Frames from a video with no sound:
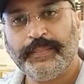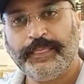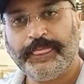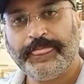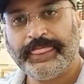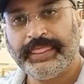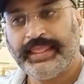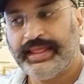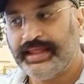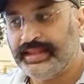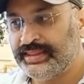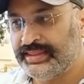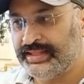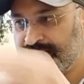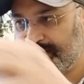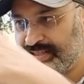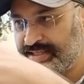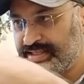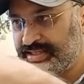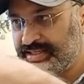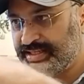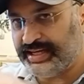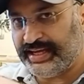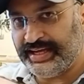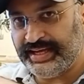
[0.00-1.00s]
this
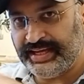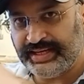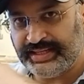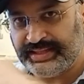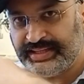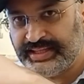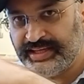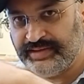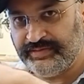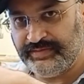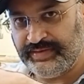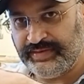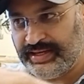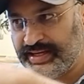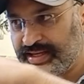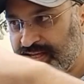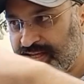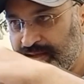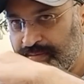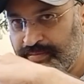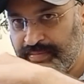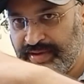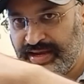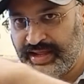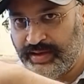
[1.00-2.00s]
entire thing will
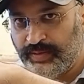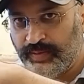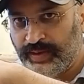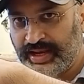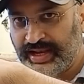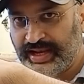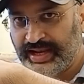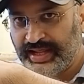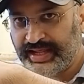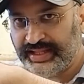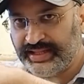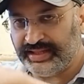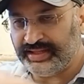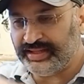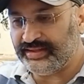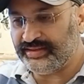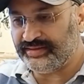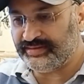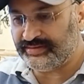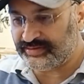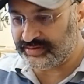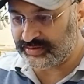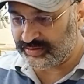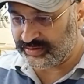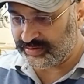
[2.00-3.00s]
come level like this.
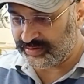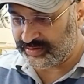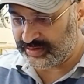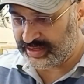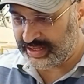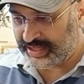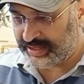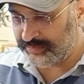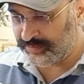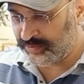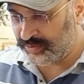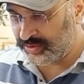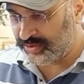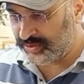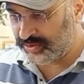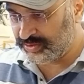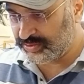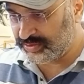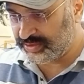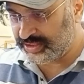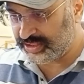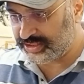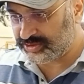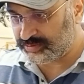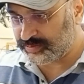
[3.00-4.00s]
So I'm going to do
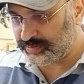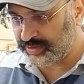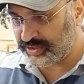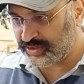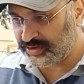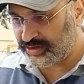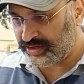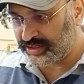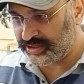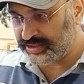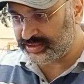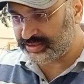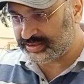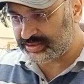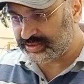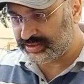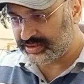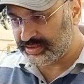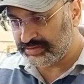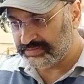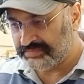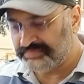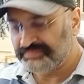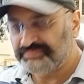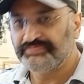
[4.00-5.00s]
this because
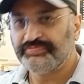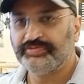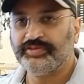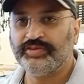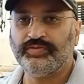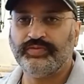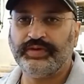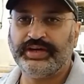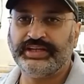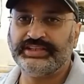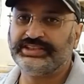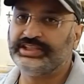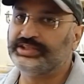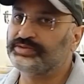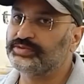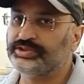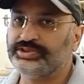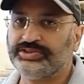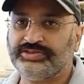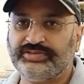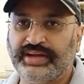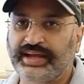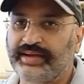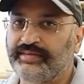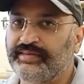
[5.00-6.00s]
once it was
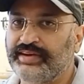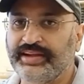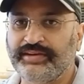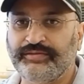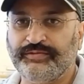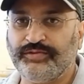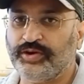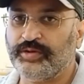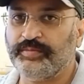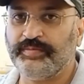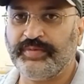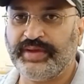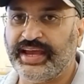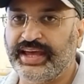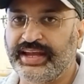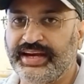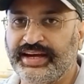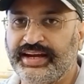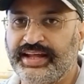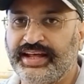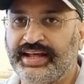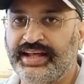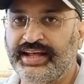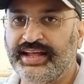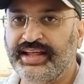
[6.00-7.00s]
traveling from
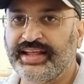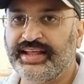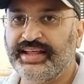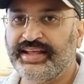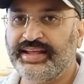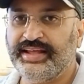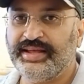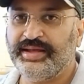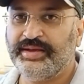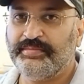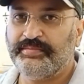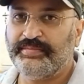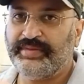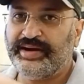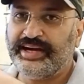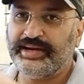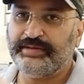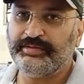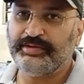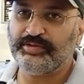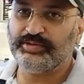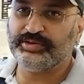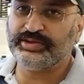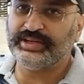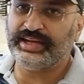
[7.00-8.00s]
Canada, Might be it
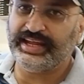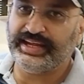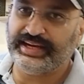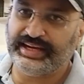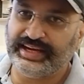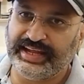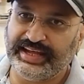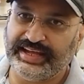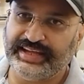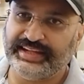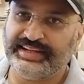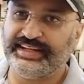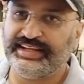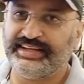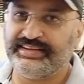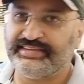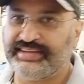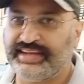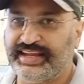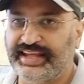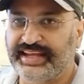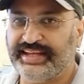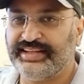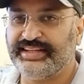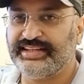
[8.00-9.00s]
was lying like this,
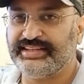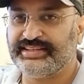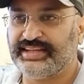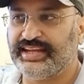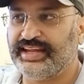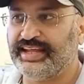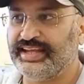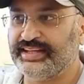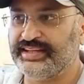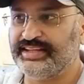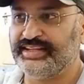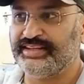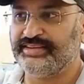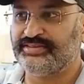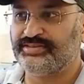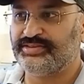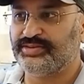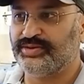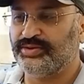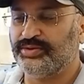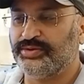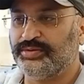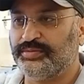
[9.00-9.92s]
like this, like this. So